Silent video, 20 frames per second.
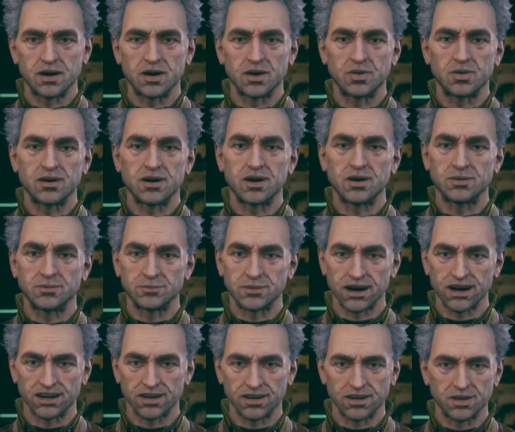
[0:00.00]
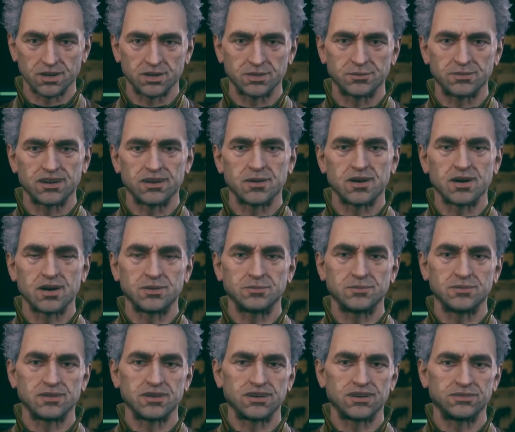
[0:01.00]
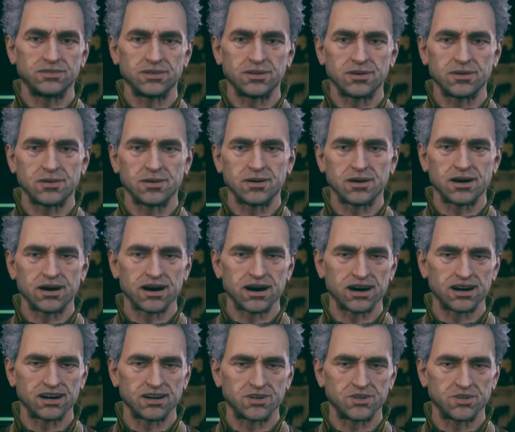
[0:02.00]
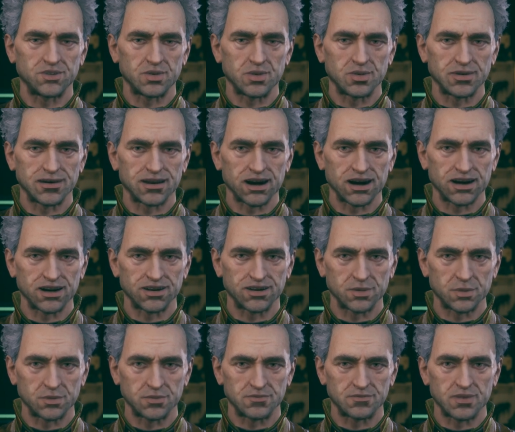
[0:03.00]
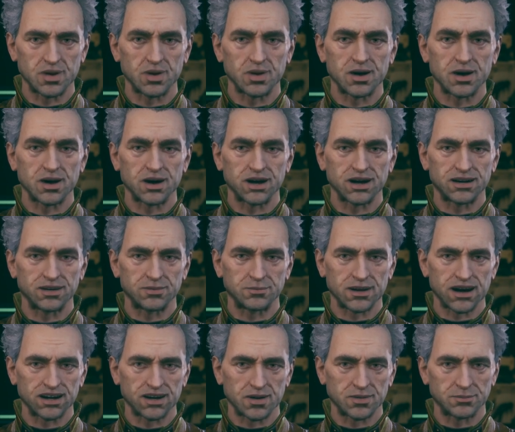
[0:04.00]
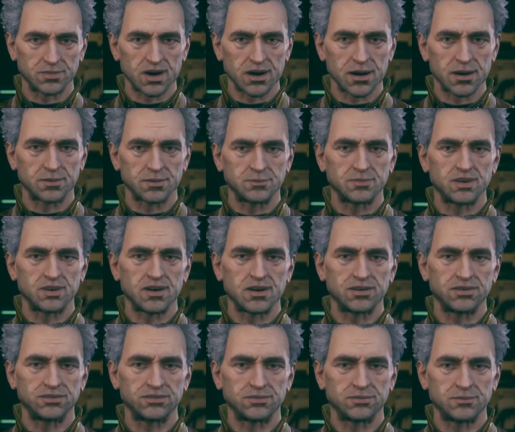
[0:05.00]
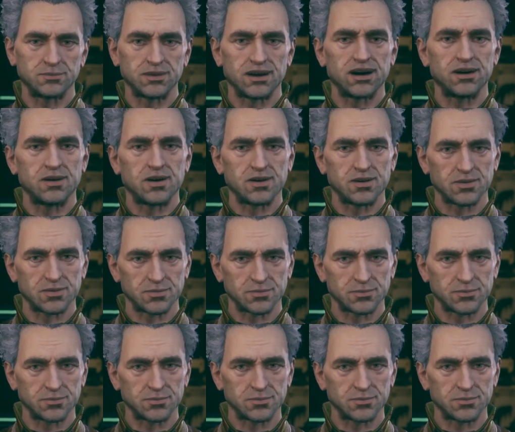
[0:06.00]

Not at all, my intrepid accomplice. I should thank you for tolerating my somewhat brusque manner.